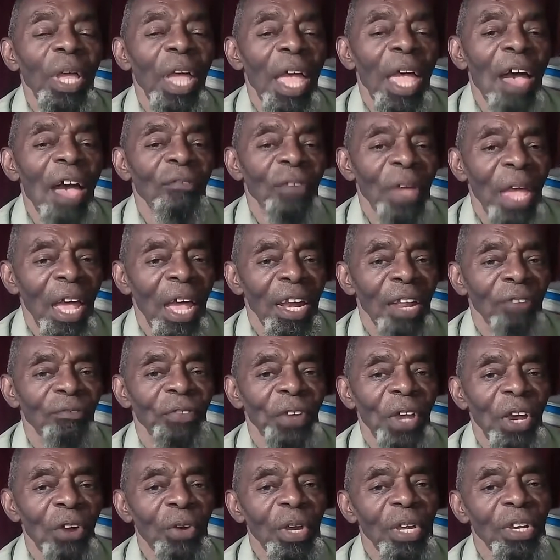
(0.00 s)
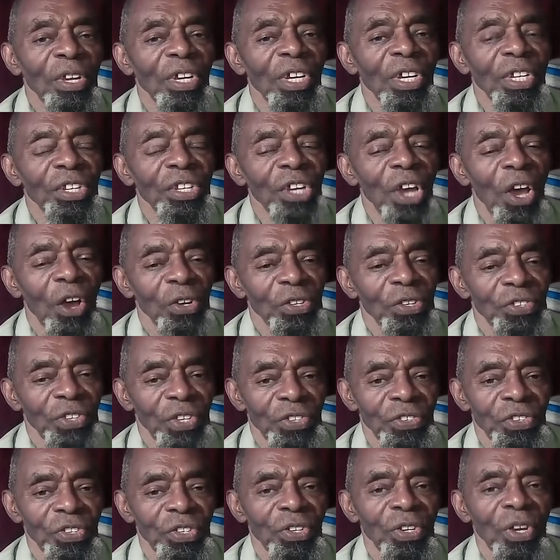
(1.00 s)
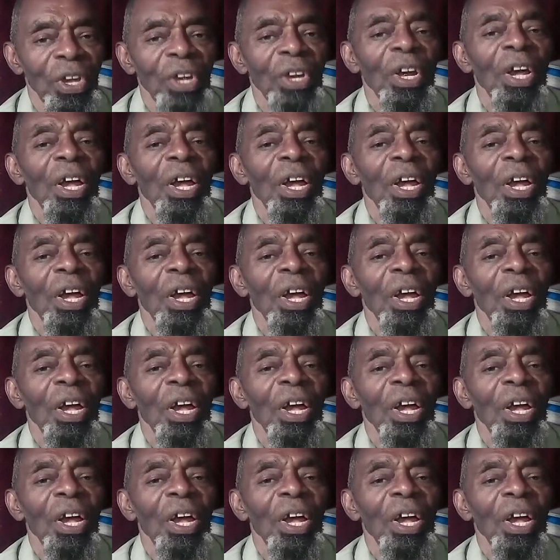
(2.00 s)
We have had a very good talk, sister.